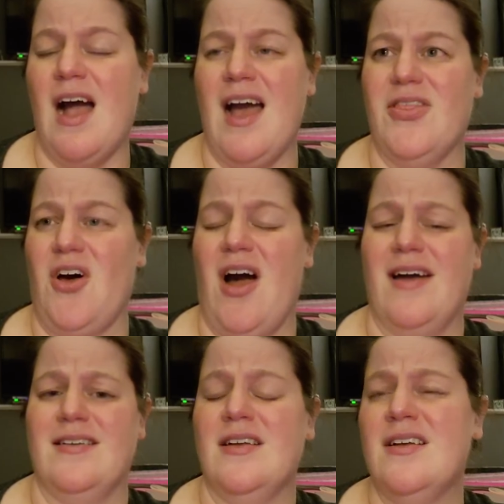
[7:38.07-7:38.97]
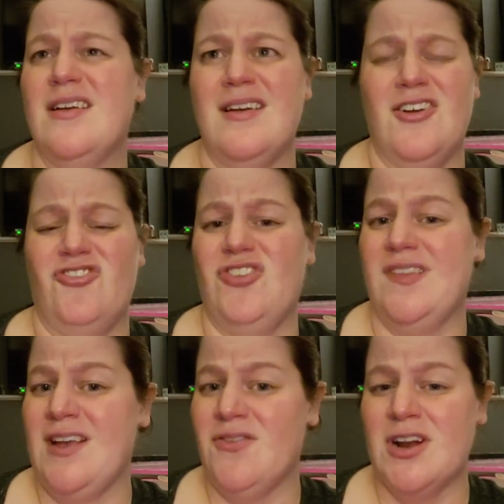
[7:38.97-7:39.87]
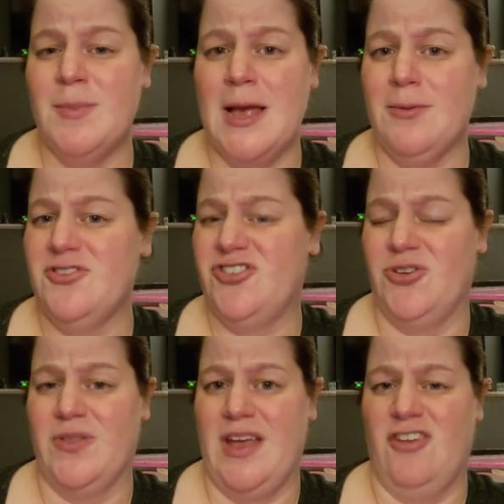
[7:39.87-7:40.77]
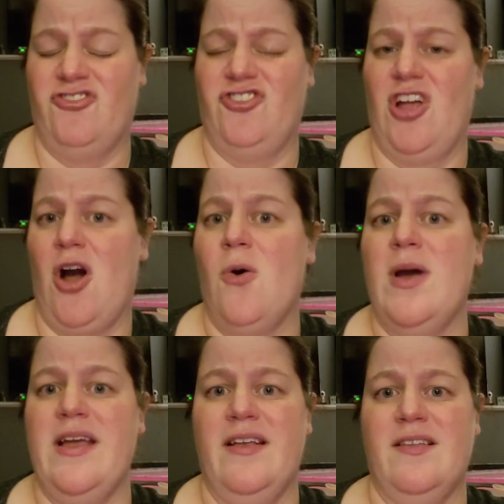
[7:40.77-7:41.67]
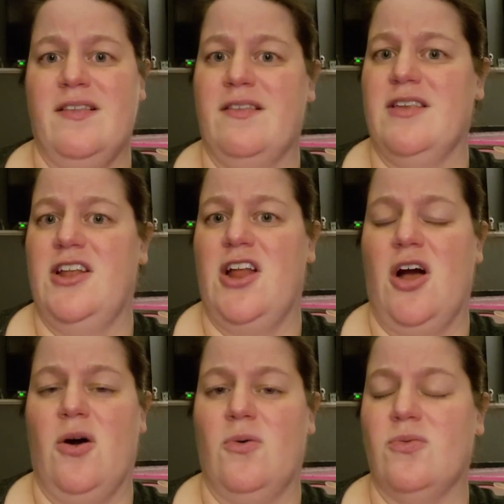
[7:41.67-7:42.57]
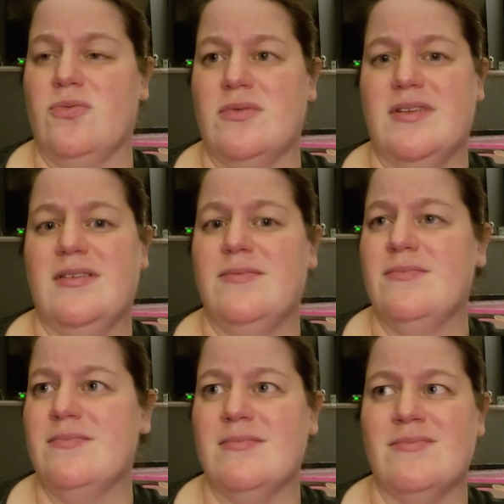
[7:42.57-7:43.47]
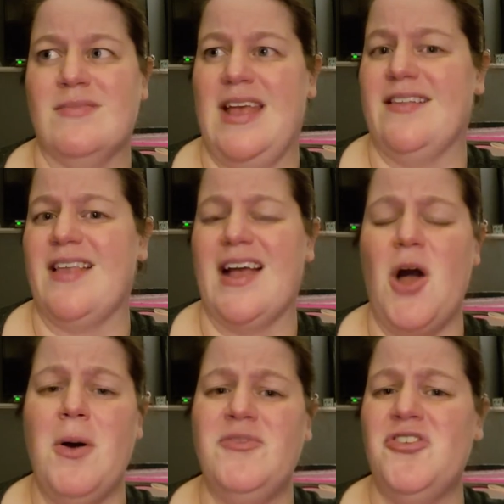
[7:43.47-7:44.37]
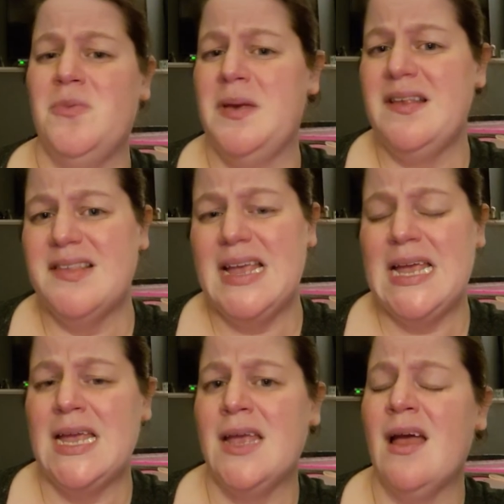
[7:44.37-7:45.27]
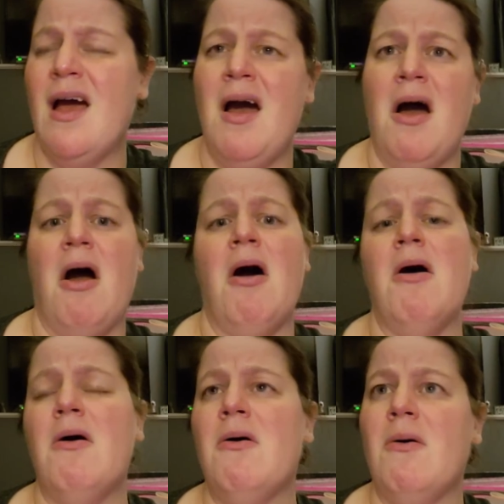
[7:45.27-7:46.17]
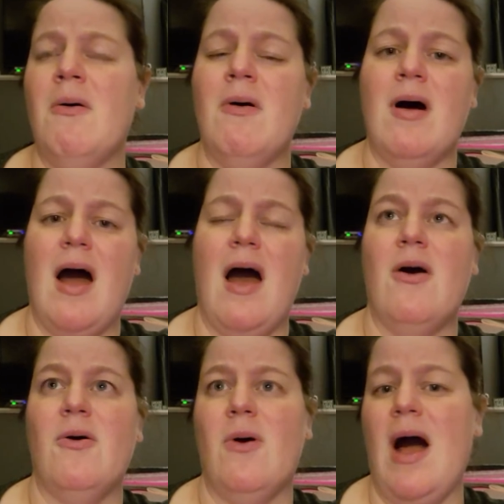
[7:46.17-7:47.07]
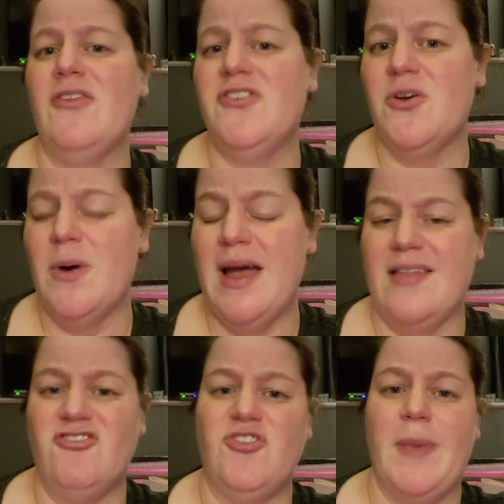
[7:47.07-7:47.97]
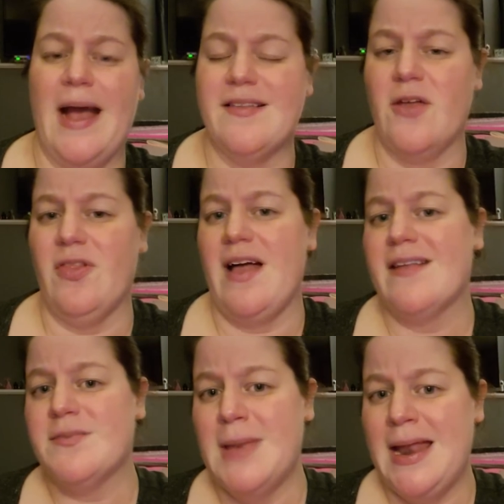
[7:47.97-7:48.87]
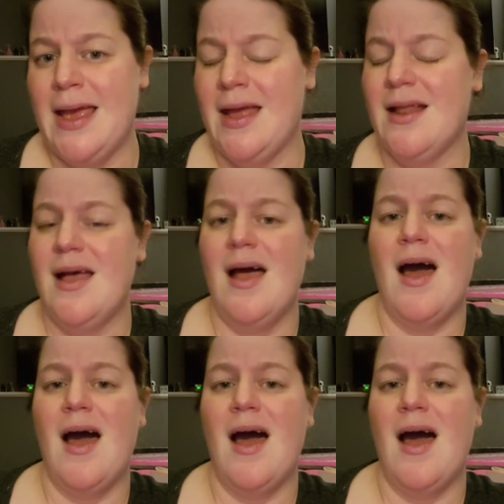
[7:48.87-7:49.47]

I thought she's never going to be able to do this. She always, is like, oh, I'm too busy. Oh, I'll do it. And then she backs out the last minute.